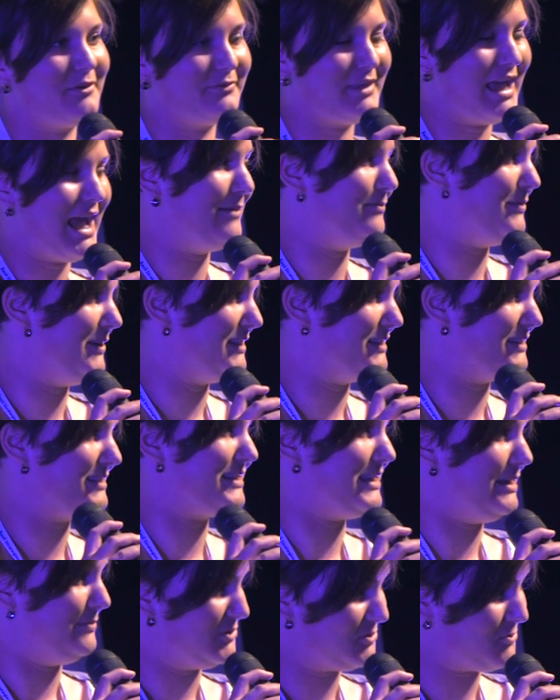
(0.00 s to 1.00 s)
with
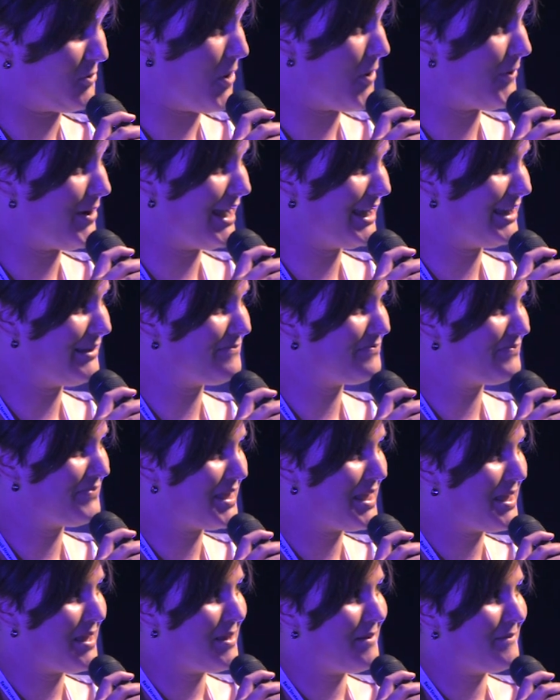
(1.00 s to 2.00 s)
diabetes keeps growing,
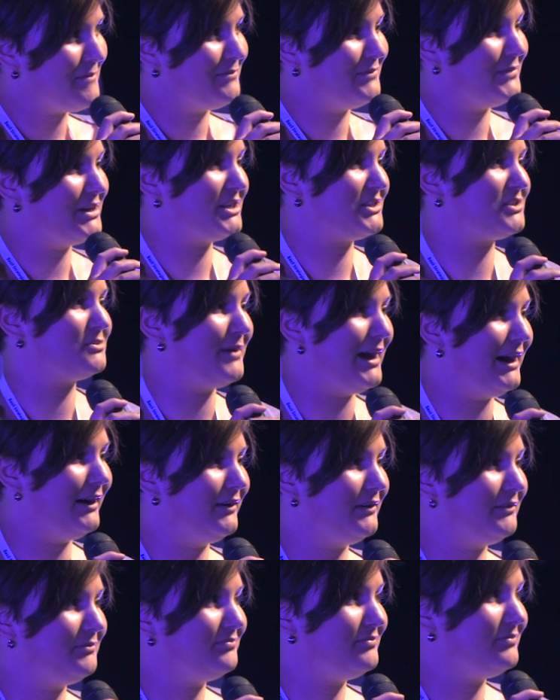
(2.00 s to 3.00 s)
but as
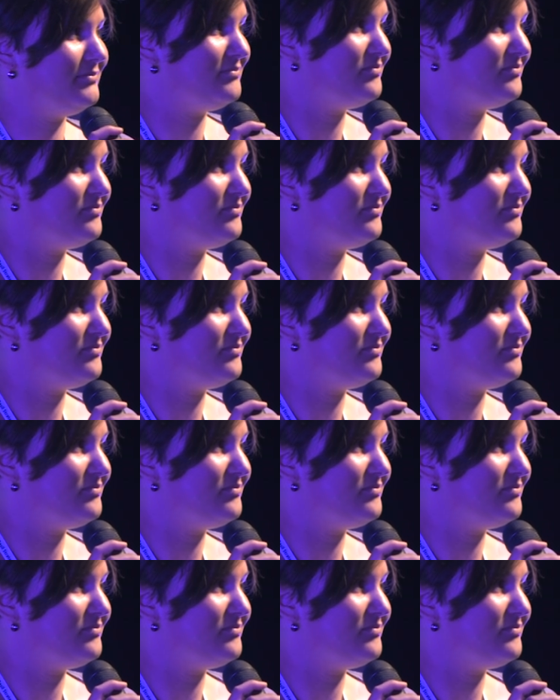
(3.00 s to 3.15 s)
well,